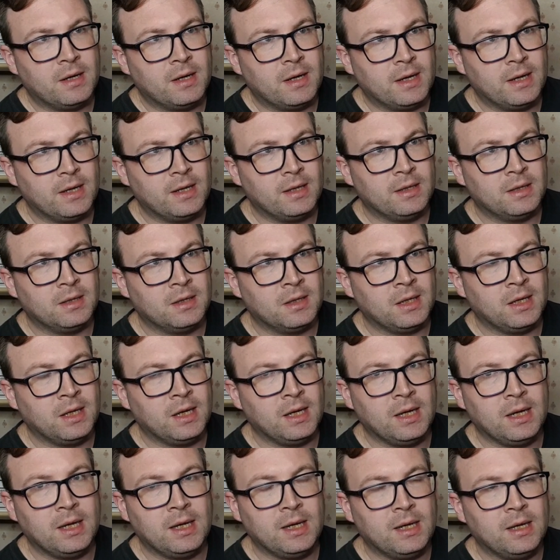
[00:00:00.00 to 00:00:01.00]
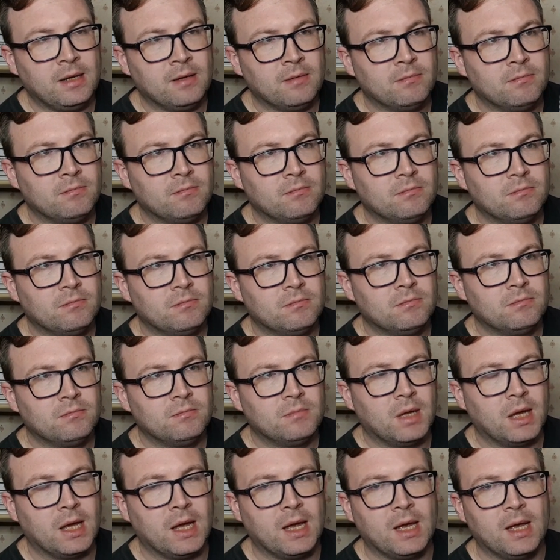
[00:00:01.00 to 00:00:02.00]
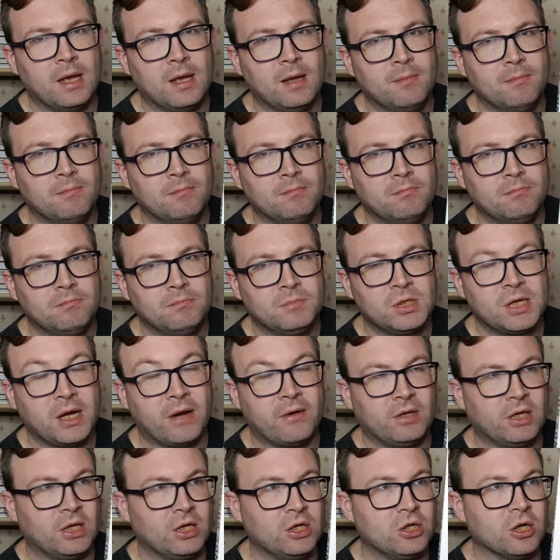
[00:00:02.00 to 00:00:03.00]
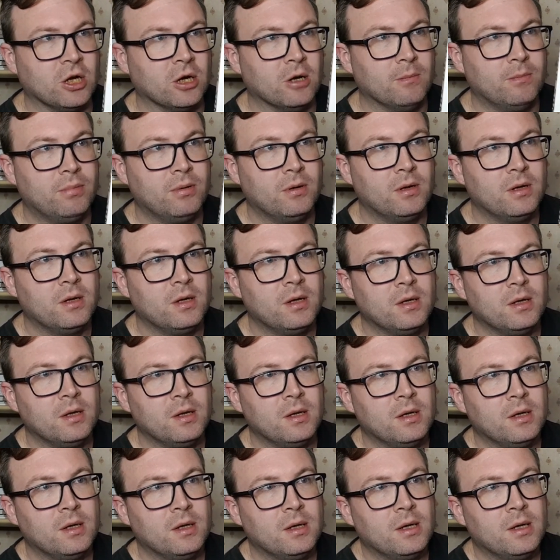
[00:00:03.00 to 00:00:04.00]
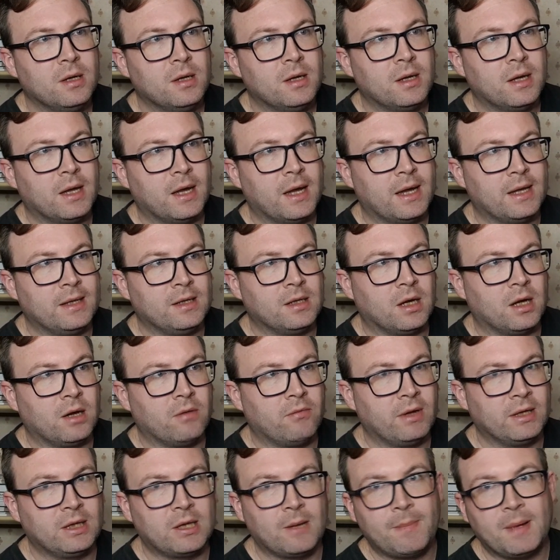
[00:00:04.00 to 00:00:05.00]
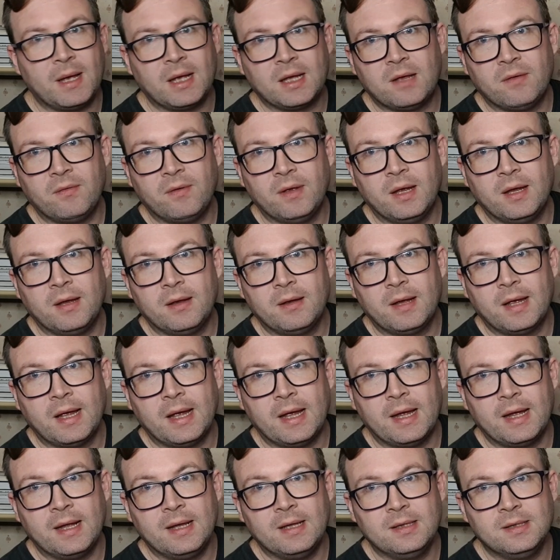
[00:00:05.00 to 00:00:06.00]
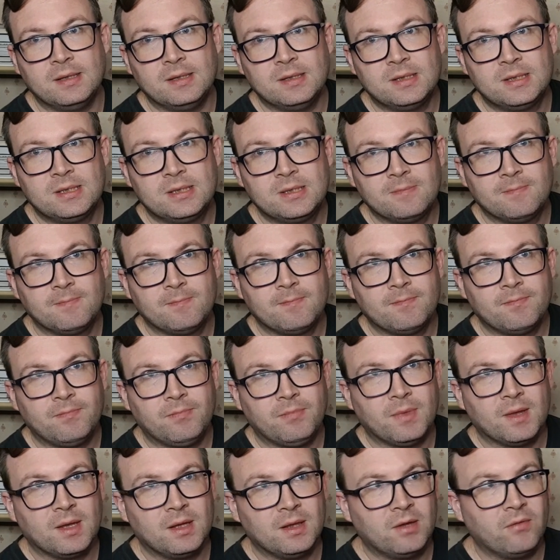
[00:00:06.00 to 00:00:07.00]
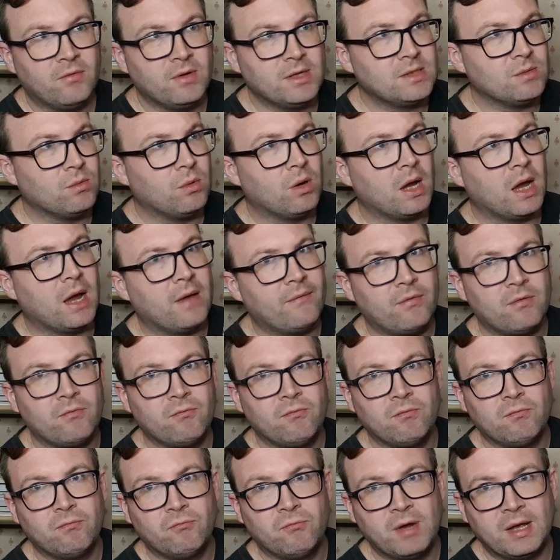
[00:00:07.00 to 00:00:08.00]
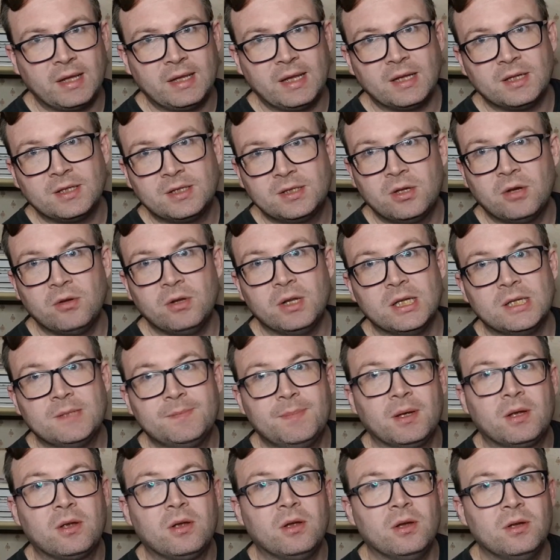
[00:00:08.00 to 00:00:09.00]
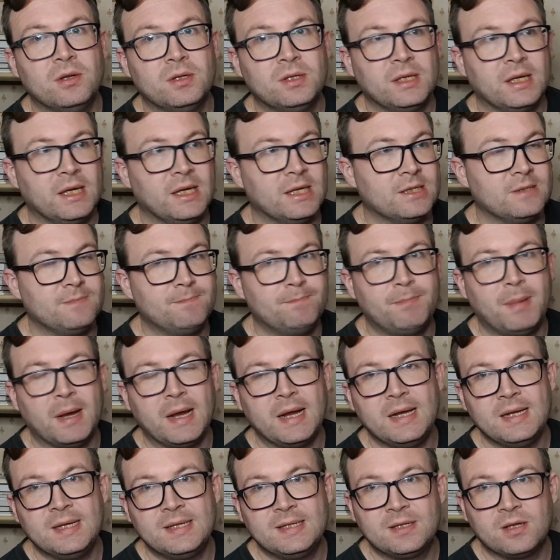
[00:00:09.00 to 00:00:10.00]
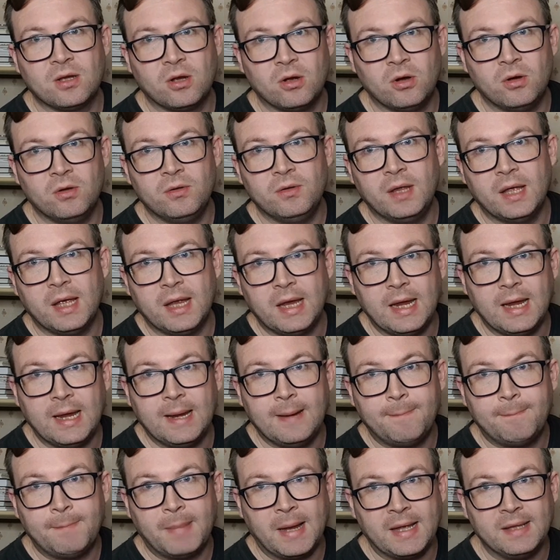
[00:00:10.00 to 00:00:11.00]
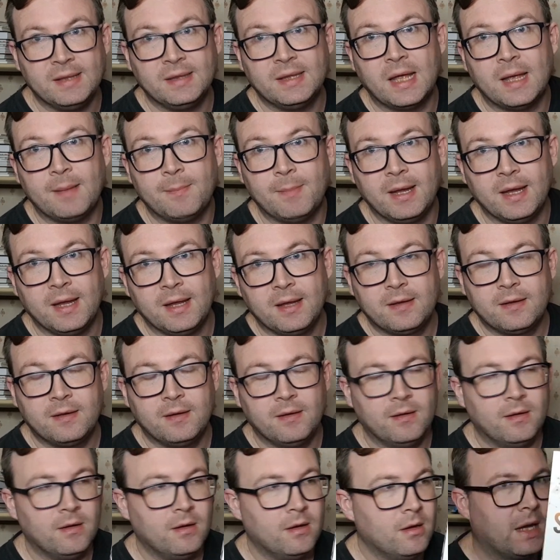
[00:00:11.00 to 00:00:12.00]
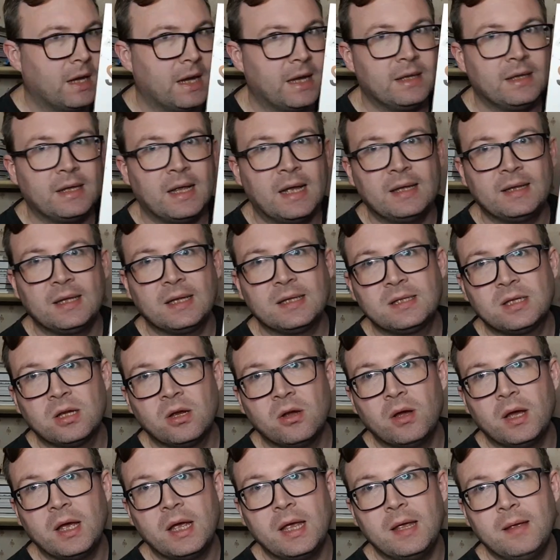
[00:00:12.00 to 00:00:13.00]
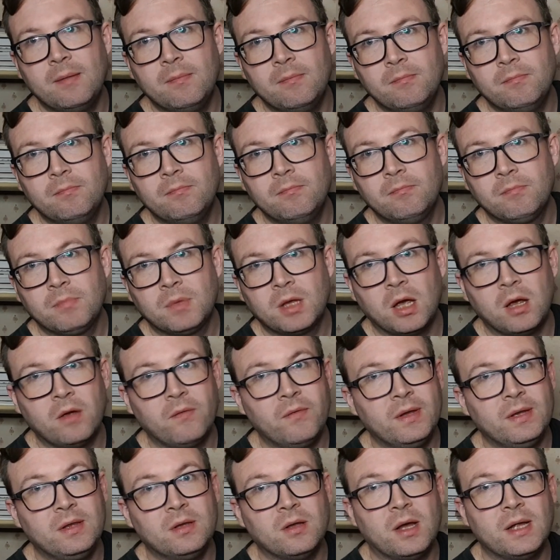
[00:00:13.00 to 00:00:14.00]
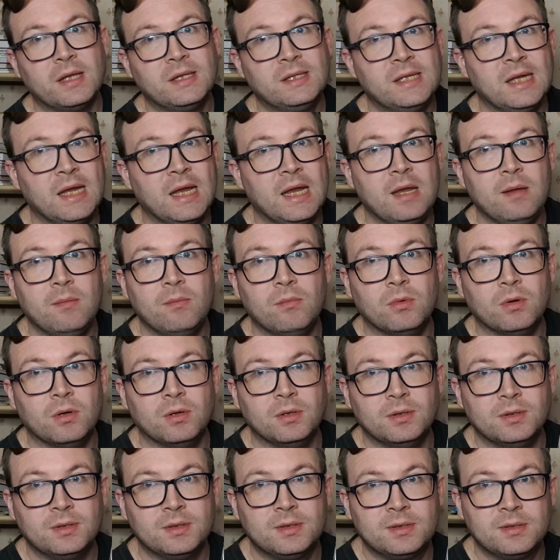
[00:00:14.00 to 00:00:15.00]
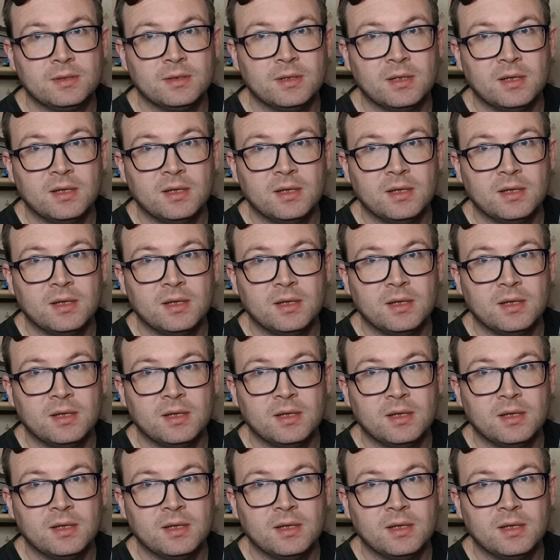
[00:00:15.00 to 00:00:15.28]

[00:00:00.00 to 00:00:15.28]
in the um, charity shop and I read the back of it and the reason why I haven't read it soon is because it's based on a pandemic. And at the time, COVID-19 was